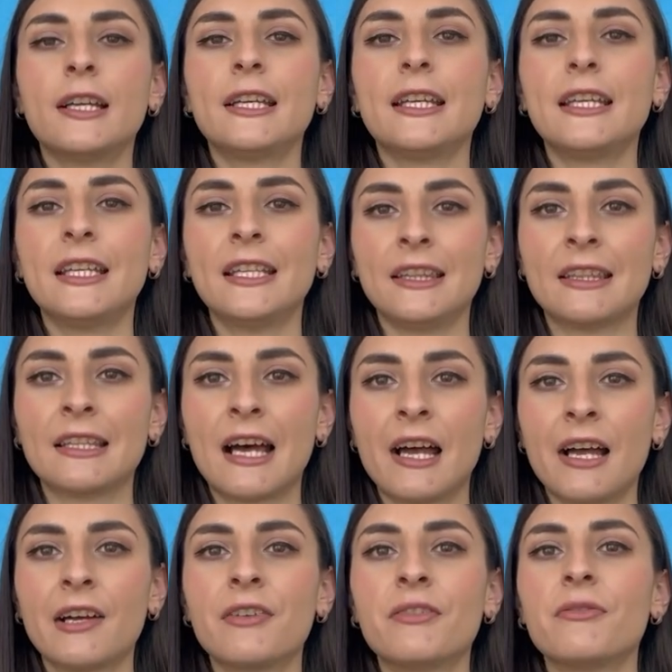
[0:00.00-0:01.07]

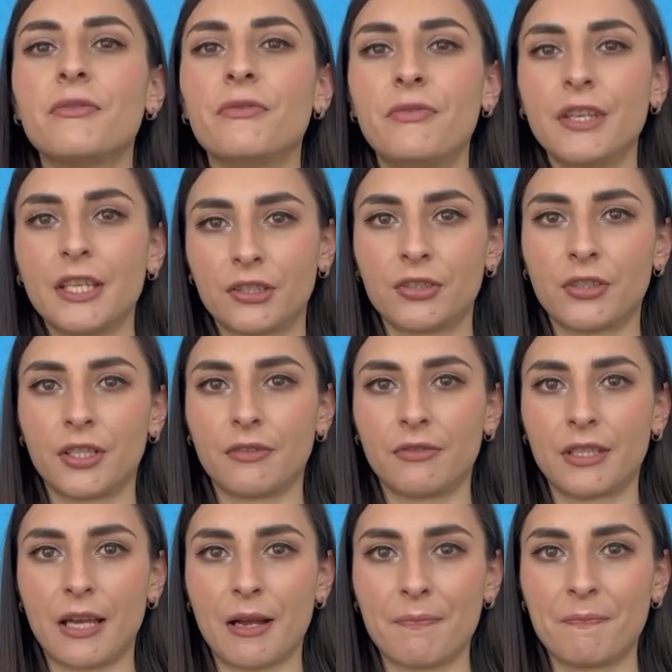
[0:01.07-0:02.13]
Inna
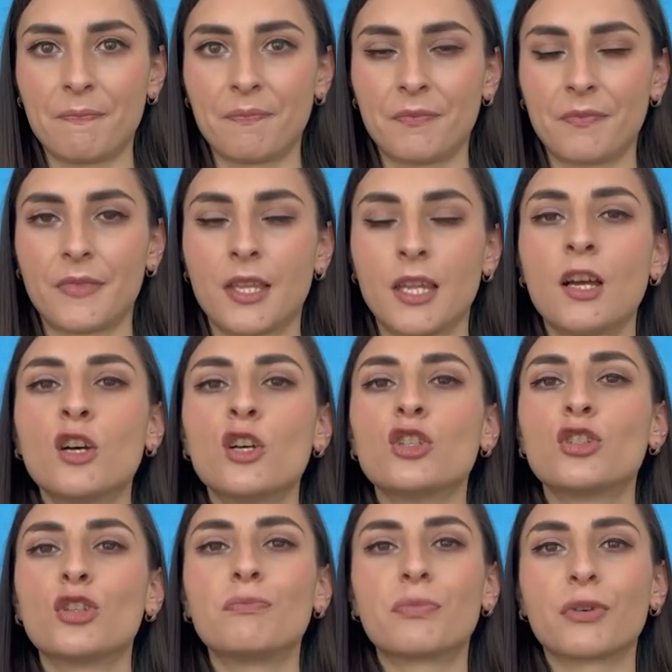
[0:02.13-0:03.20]
Viktorivna.
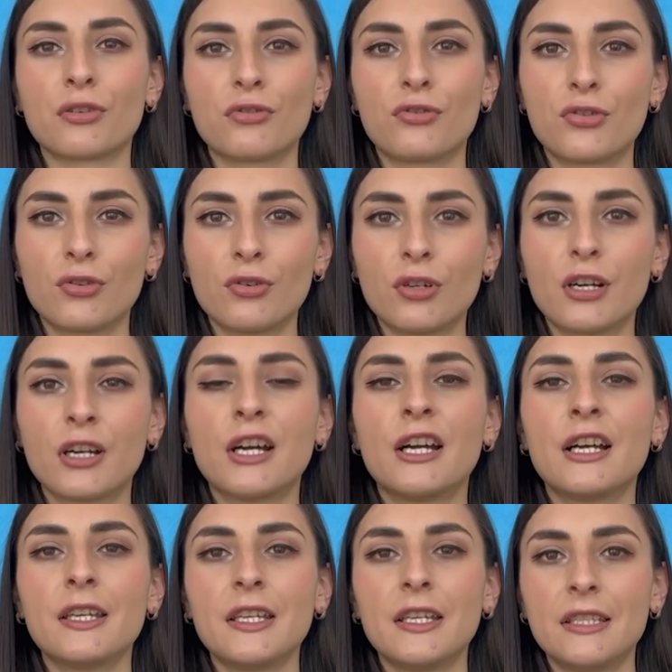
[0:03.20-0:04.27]
Sopronchuk
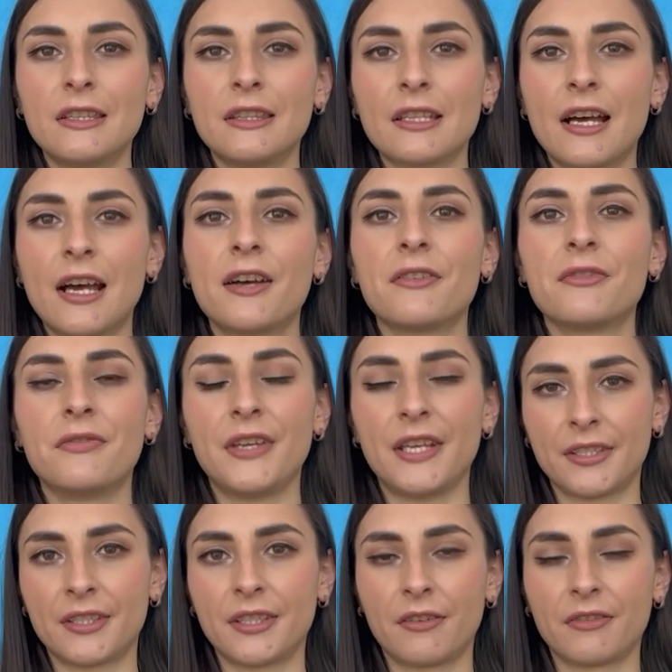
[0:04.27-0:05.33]
Inna
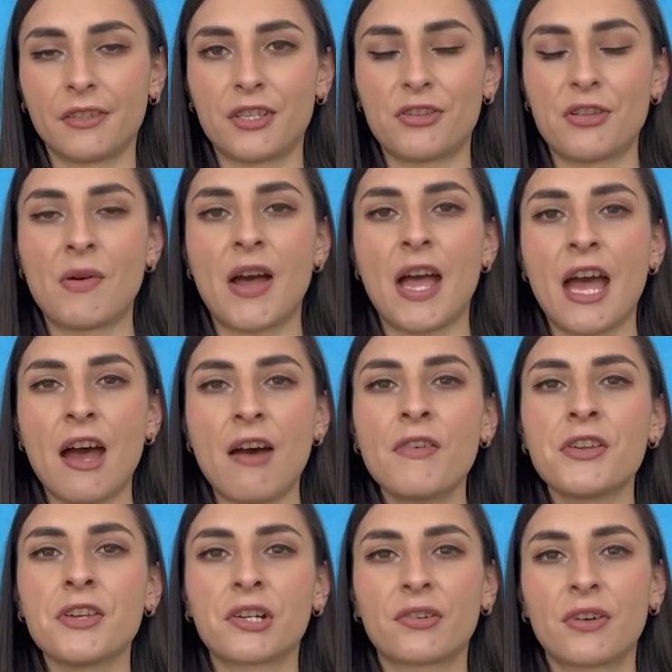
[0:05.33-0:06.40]
Viktorivna. So I have
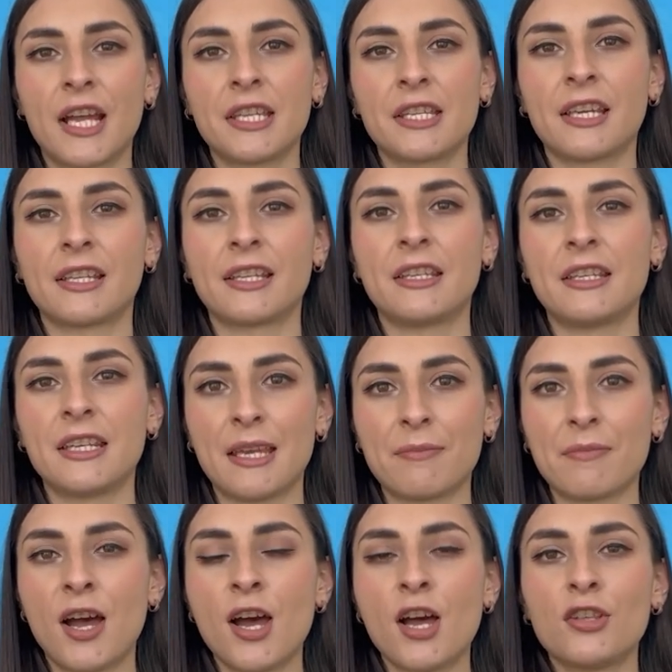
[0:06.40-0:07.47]
a Ukrainian
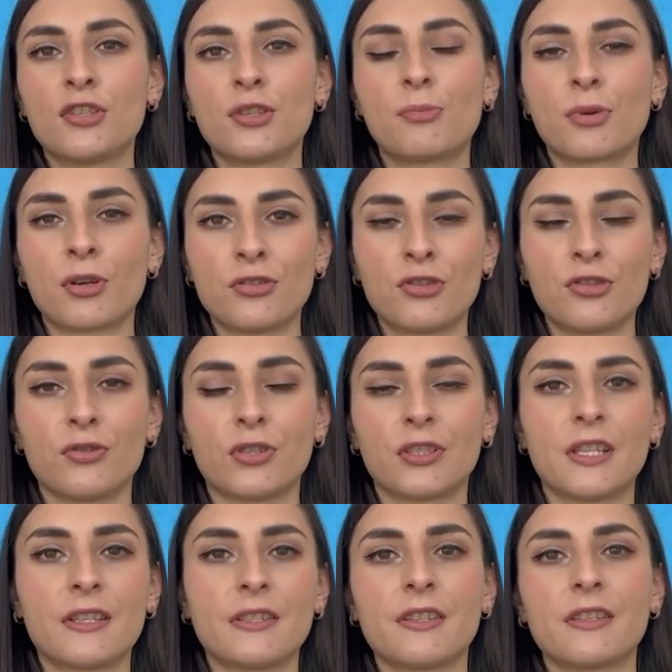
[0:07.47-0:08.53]
name, Sopronchuk.
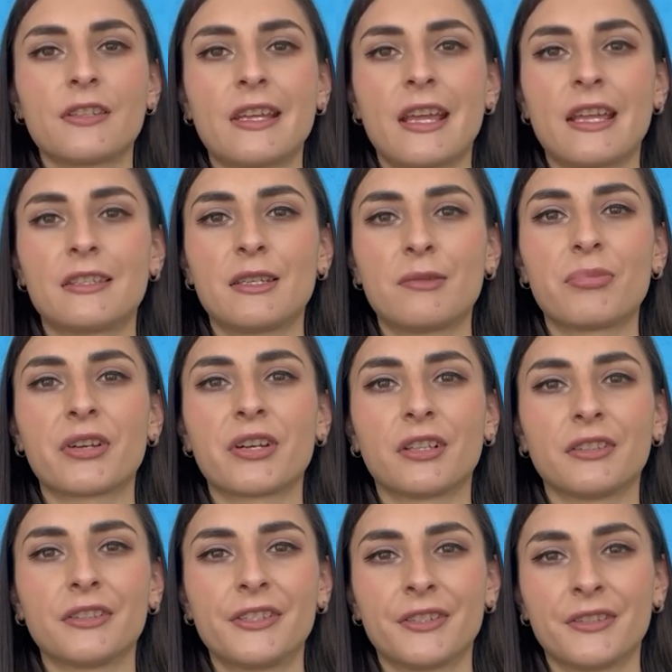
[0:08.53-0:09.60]
This is a
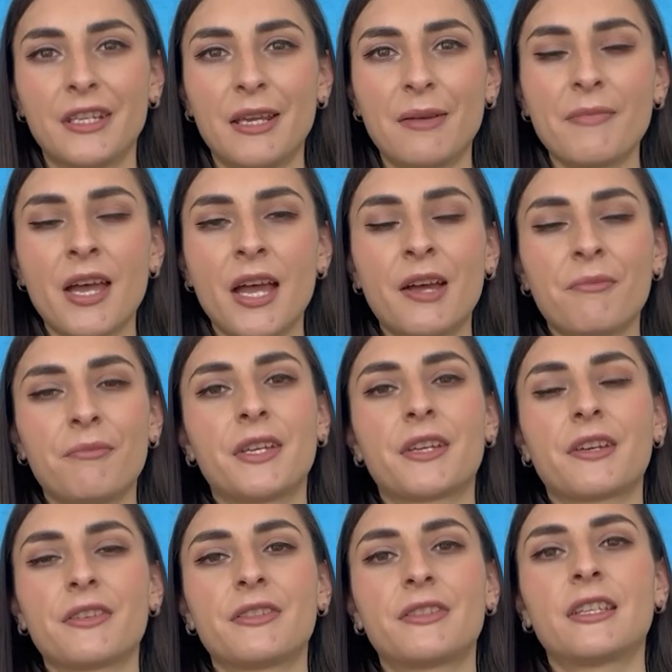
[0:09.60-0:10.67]
typical surname
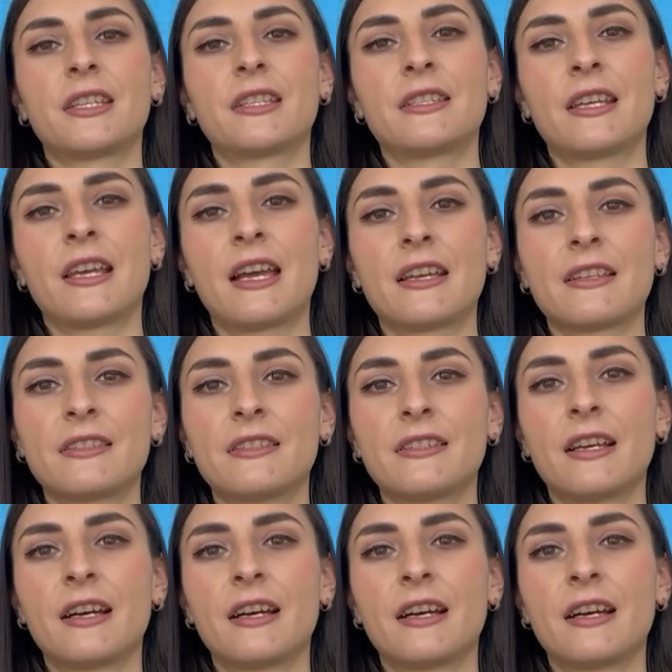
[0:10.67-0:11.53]
because it has